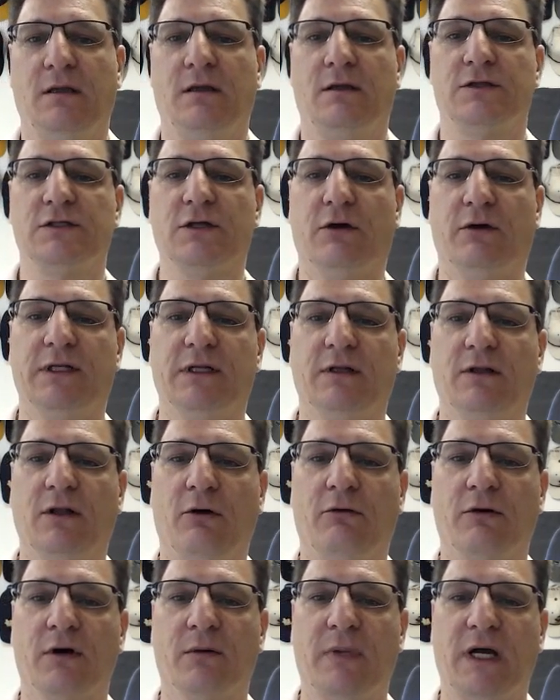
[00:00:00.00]
So in the
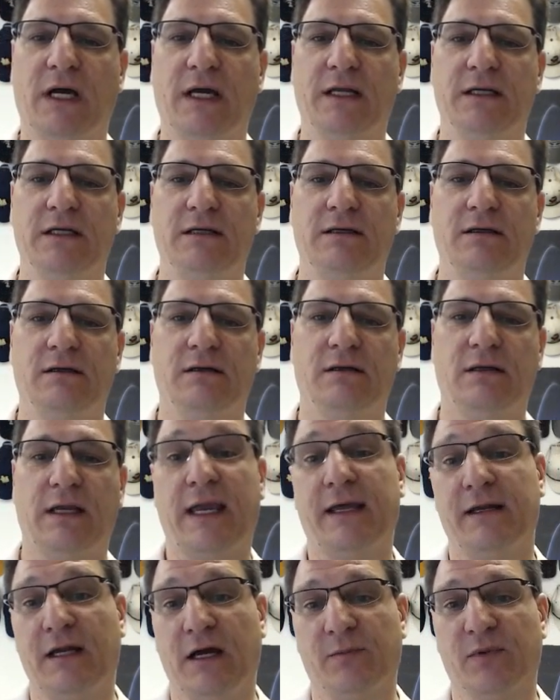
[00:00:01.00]
lower body
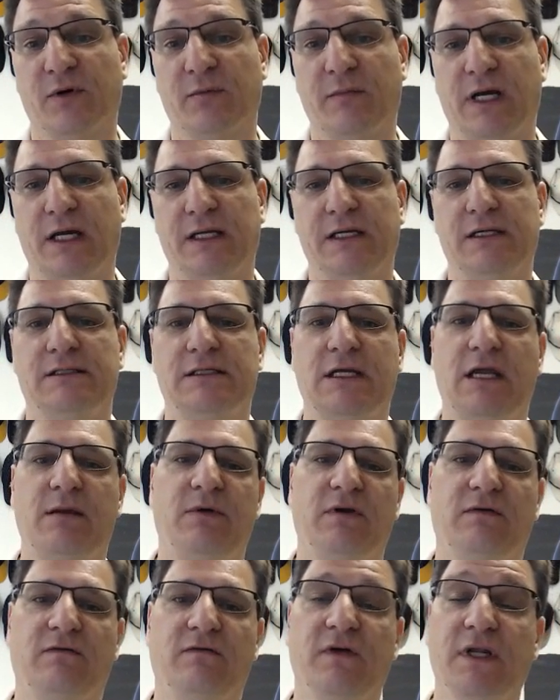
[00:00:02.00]
and upper body
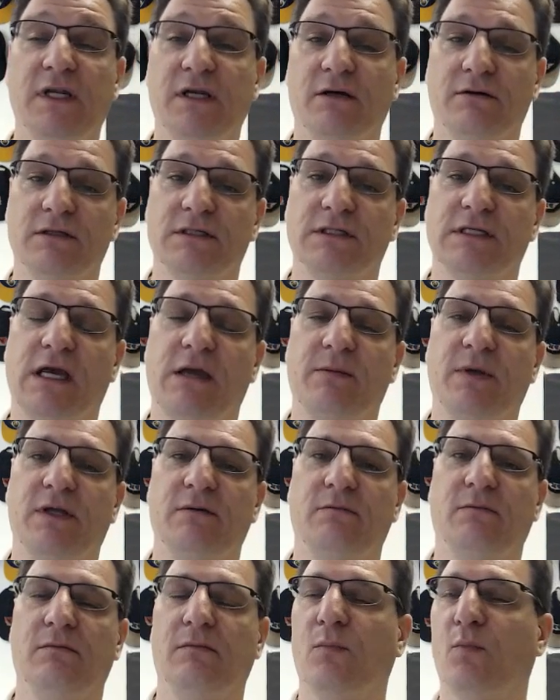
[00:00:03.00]
taping video
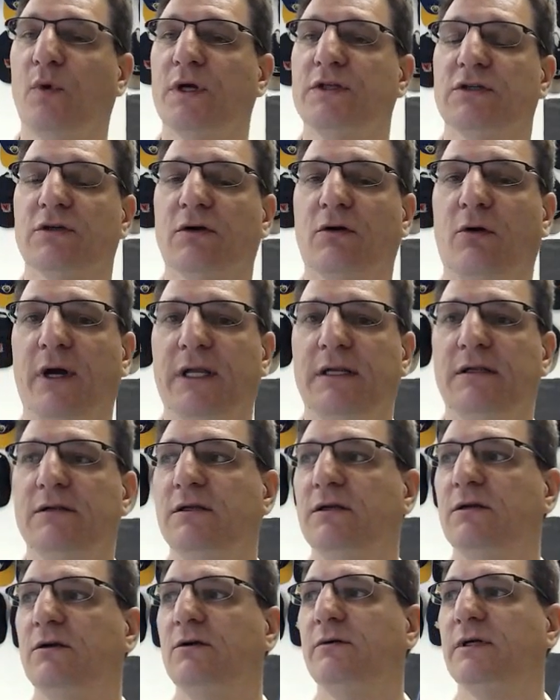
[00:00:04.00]
assignment, what you're going to
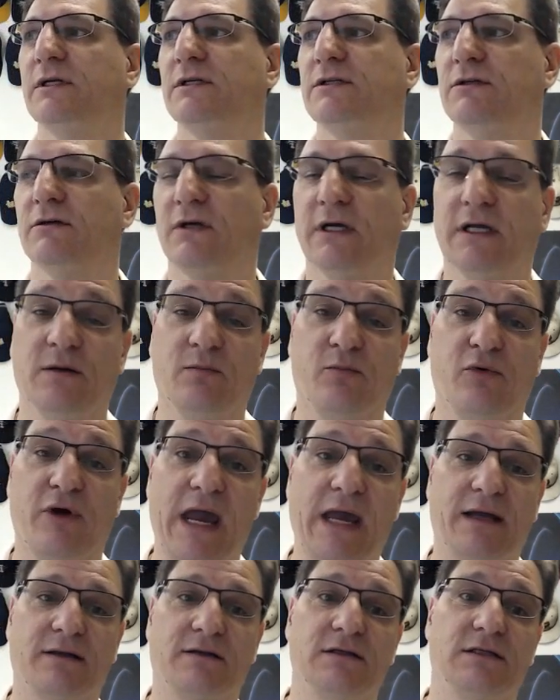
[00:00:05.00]
do is you're going to
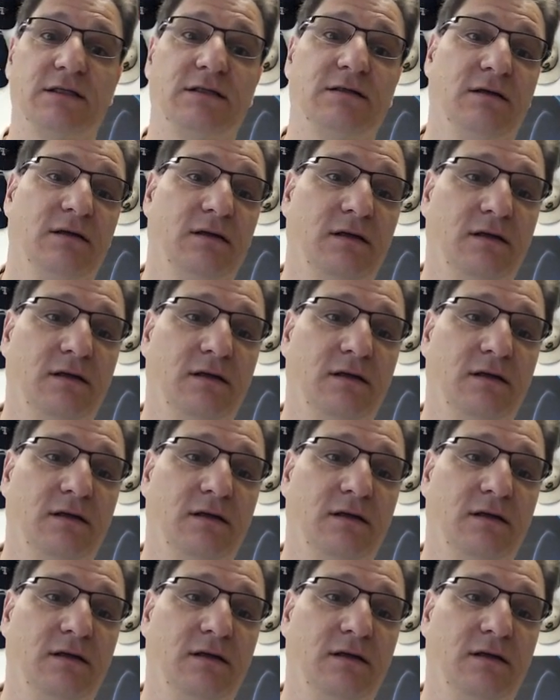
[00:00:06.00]
practice.